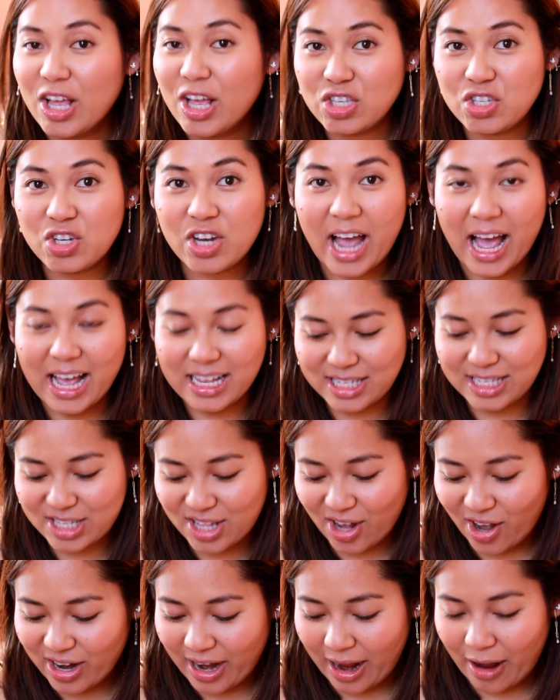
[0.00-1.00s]
You guys
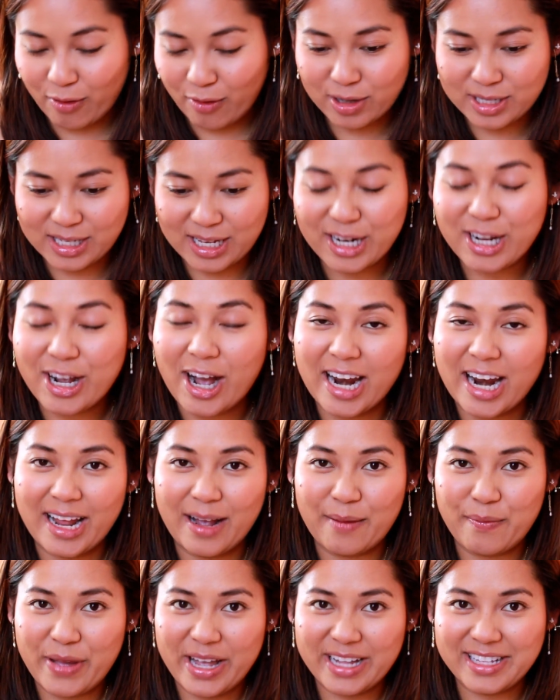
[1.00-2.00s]
thought I wasn't
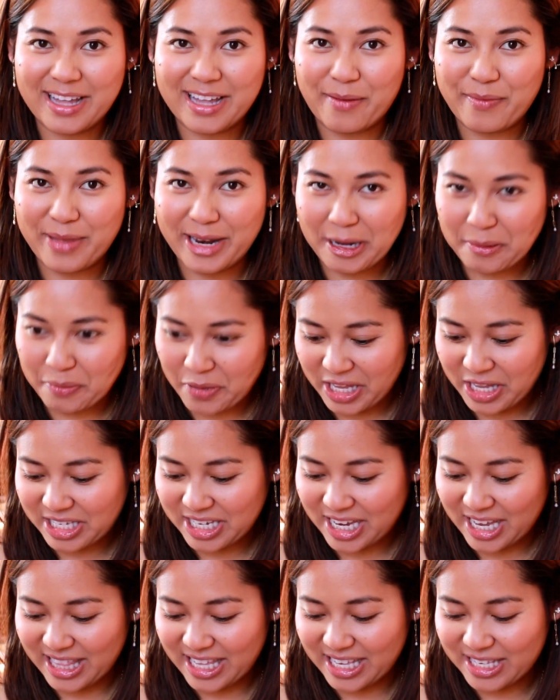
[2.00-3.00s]
gonna pick up any
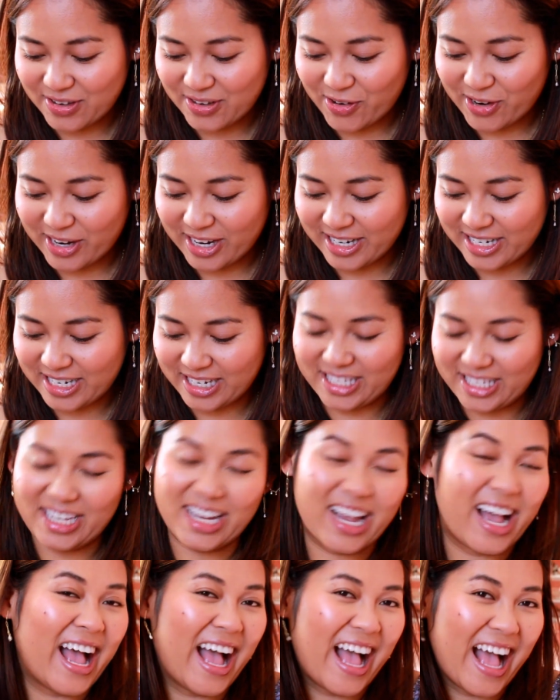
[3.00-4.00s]
PJ this order, did you?